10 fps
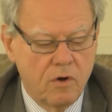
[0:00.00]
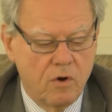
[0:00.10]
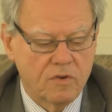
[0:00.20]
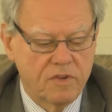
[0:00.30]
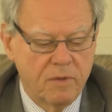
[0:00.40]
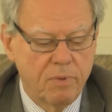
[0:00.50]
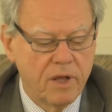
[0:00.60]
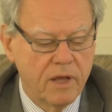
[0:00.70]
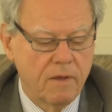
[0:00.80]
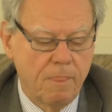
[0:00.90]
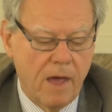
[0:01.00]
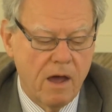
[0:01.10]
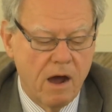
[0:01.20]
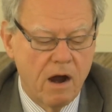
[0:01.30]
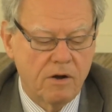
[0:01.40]
or simply they
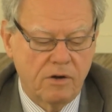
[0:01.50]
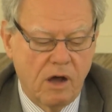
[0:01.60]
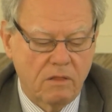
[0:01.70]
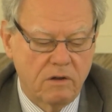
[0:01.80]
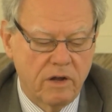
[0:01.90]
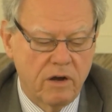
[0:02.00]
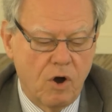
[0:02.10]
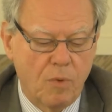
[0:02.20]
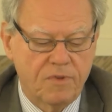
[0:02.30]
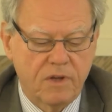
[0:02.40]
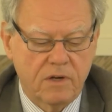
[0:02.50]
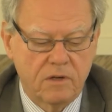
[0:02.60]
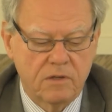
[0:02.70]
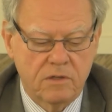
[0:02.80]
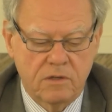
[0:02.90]
are doctrinaire
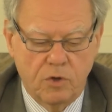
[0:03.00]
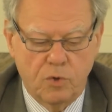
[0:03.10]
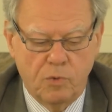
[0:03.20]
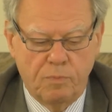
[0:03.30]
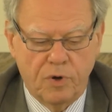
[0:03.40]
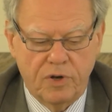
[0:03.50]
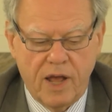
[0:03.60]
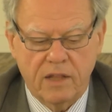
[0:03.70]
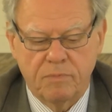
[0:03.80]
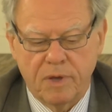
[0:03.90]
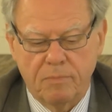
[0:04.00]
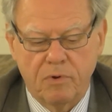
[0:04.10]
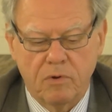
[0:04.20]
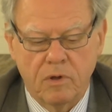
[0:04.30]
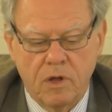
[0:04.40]
obstacles to protect
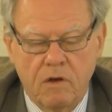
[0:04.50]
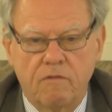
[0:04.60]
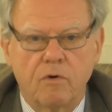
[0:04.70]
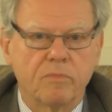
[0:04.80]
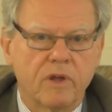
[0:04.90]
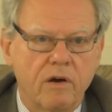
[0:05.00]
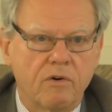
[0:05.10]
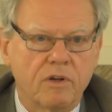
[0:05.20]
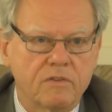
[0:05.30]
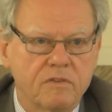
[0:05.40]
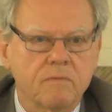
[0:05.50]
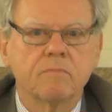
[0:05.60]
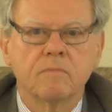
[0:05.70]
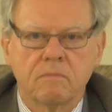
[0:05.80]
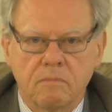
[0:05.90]
people from terrorists.
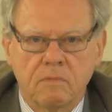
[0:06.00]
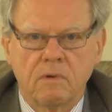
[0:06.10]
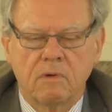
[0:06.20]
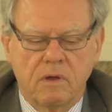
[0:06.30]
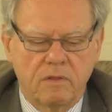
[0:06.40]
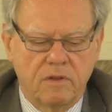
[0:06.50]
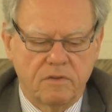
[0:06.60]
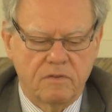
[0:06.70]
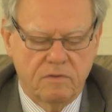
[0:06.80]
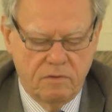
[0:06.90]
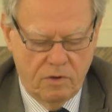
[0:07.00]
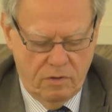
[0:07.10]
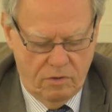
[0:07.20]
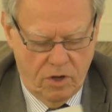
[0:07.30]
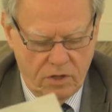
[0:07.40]
This is
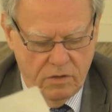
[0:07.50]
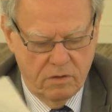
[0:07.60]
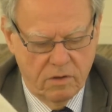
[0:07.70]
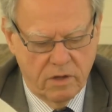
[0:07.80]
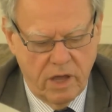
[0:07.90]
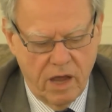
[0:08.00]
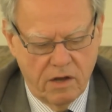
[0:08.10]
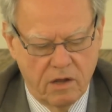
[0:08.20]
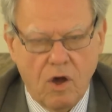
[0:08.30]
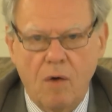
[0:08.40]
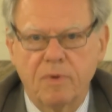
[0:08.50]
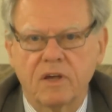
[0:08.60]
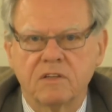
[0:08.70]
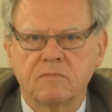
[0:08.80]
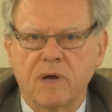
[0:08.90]
not Katie
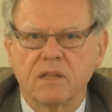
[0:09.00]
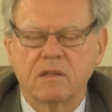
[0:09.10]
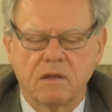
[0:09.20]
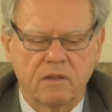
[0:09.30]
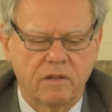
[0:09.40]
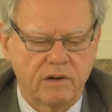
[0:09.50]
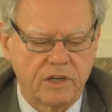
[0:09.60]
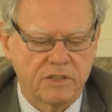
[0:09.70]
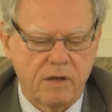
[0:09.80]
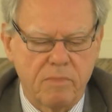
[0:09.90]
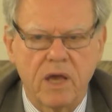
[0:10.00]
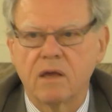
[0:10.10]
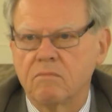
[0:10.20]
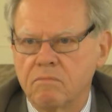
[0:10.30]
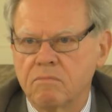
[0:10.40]
Hopkins, but Theresa
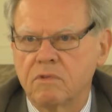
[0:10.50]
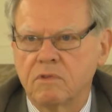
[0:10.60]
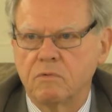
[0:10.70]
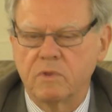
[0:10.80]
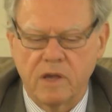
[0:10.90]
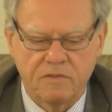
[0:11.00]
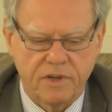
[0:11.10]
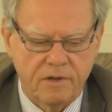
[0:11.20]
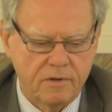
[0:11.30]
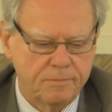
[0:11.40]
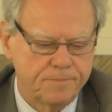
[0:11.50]
May 2 days ago.